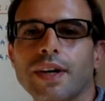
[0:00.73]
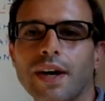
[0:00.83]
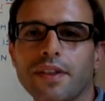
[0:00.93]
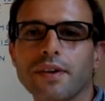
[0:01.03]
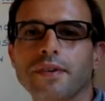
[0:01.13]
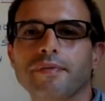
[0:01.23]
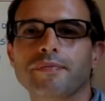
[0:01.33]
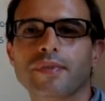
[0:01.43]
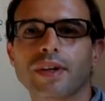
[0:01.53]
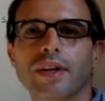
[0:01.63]
Hi there.
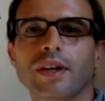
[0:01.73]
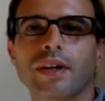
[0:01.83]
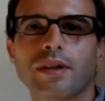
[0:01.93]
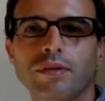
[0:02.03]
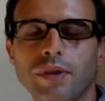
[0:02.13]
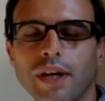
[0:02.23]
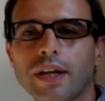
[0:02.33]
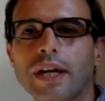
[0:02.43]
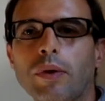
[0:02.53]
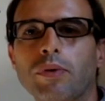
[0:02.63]
Today
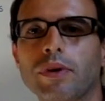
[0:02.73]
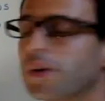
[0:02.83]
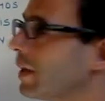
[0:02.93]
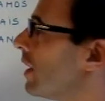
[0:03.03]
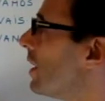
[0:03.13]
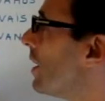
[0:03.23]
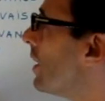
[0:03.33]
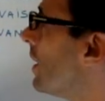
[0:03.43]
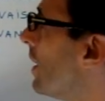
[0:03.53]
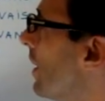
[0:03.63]
in our
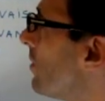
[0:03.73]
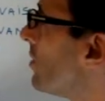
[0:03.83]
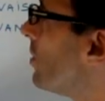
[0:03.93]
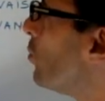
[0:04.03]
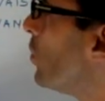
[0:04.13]
lesson